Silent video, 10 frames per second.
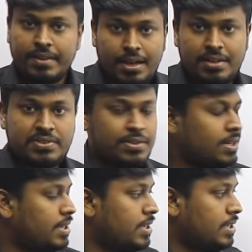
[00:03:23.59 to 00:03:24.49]

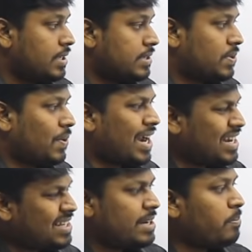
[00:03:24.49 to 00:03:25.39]
Understood? So
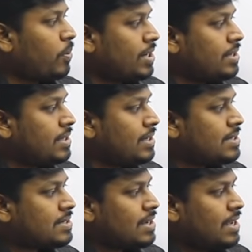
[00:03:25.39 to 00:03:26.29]
another important thing
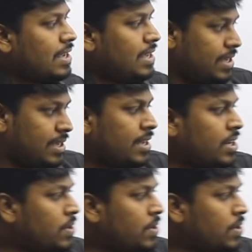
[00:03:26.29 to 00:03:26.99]
is, here